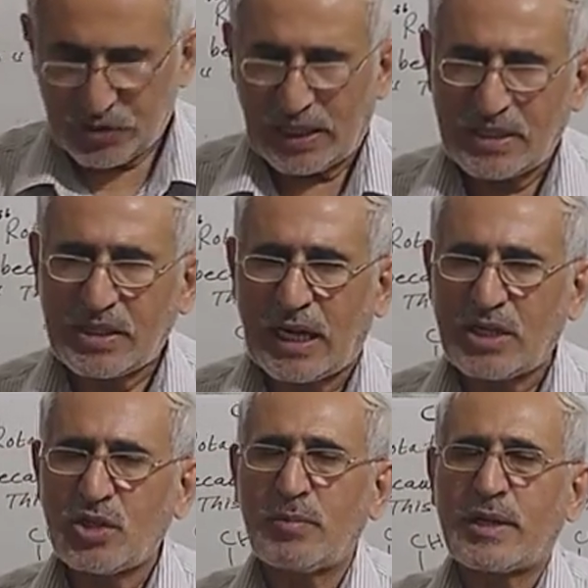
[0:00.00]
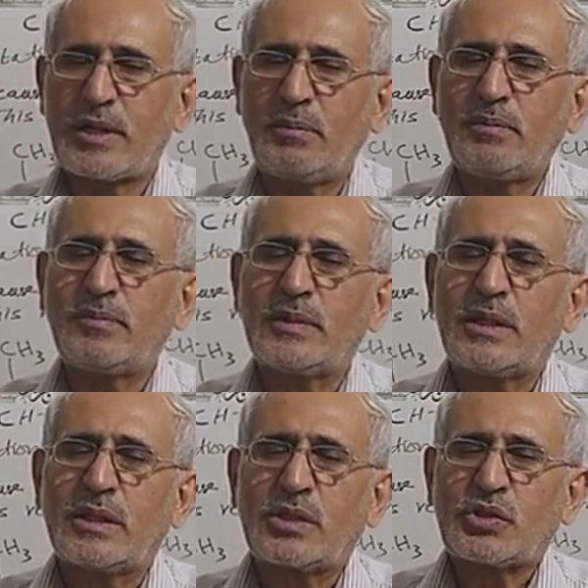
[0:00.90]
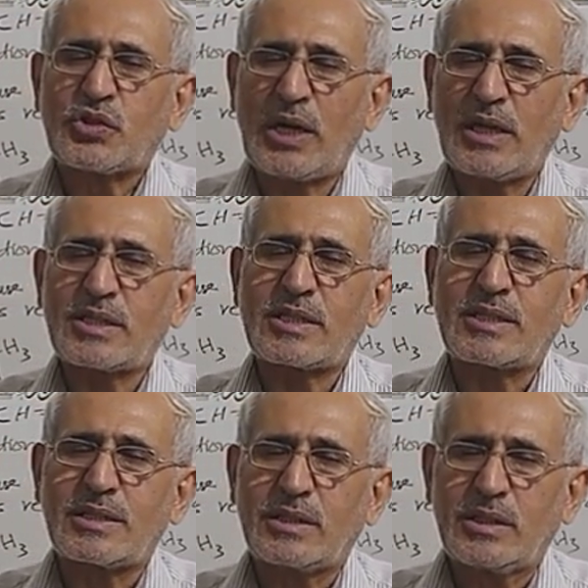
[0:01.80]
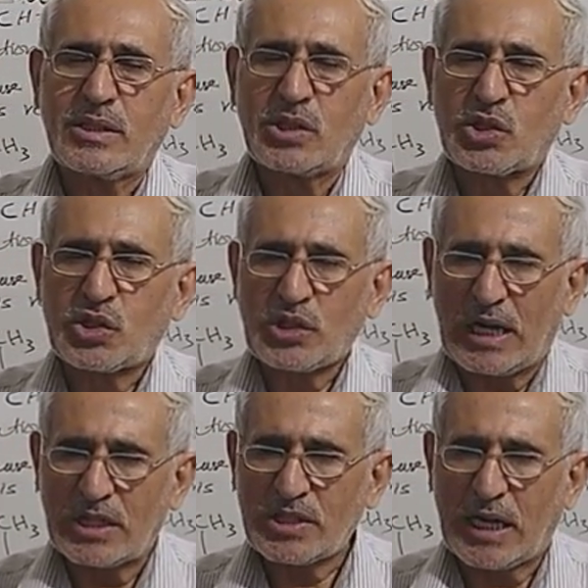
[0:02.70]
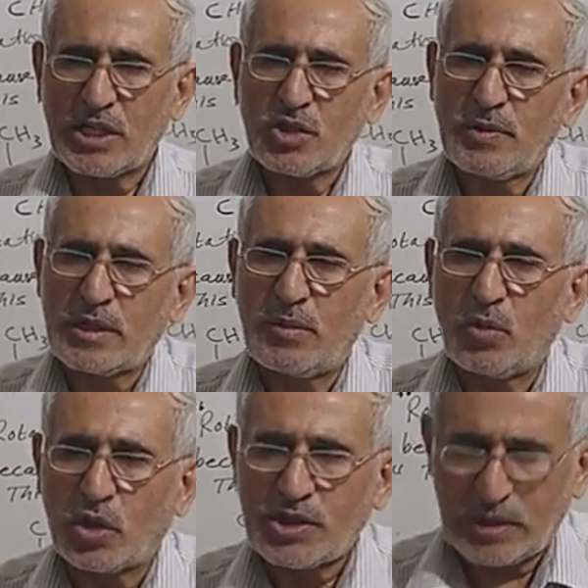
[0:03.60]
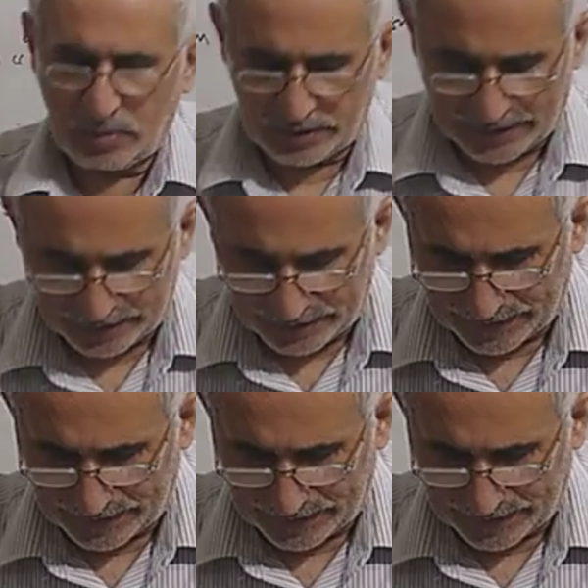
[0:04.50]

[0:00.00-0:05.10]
trans isomerism. Trans isomerism more stable than